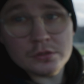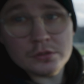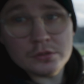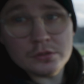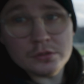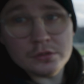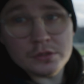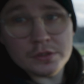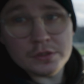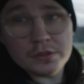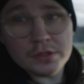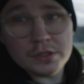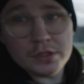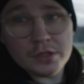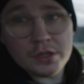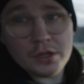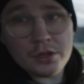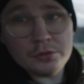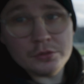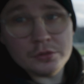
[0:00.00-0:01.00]
you can see the
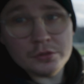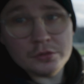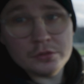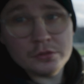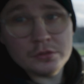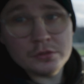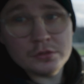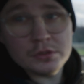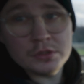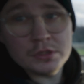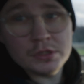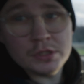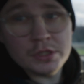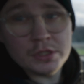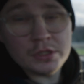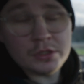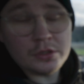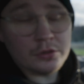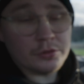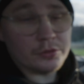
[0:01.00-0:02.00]
audio
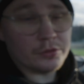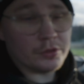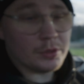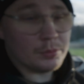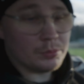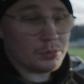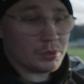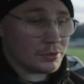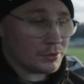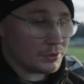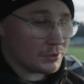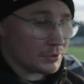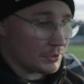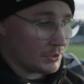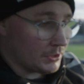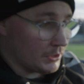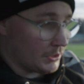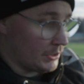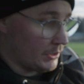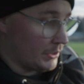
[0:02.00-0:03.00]
goes up.
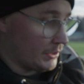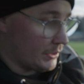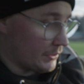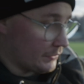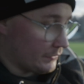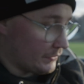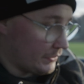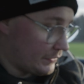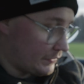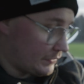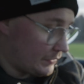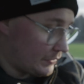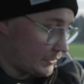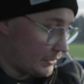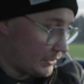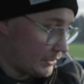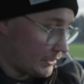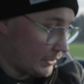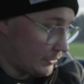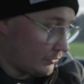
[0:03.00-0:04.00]
And this
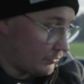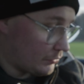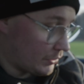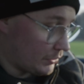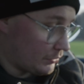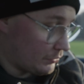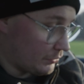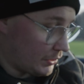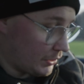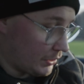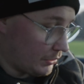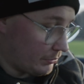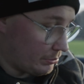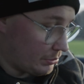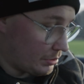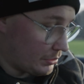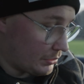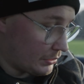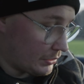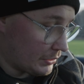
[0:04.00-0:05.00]
I try to
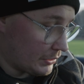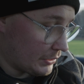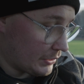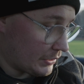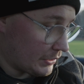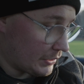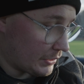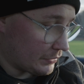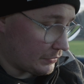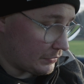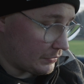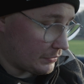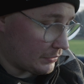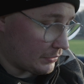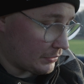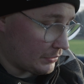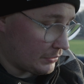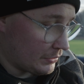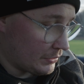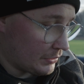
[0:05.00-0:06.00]
keep at
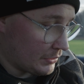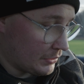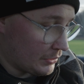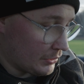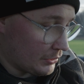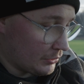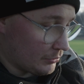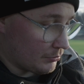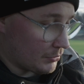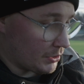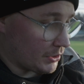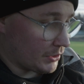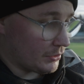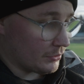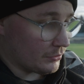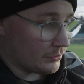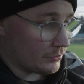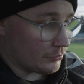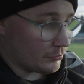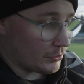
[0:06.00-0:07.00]

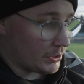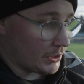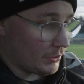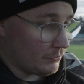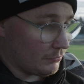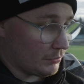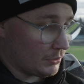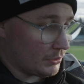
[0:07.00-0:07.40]
-12.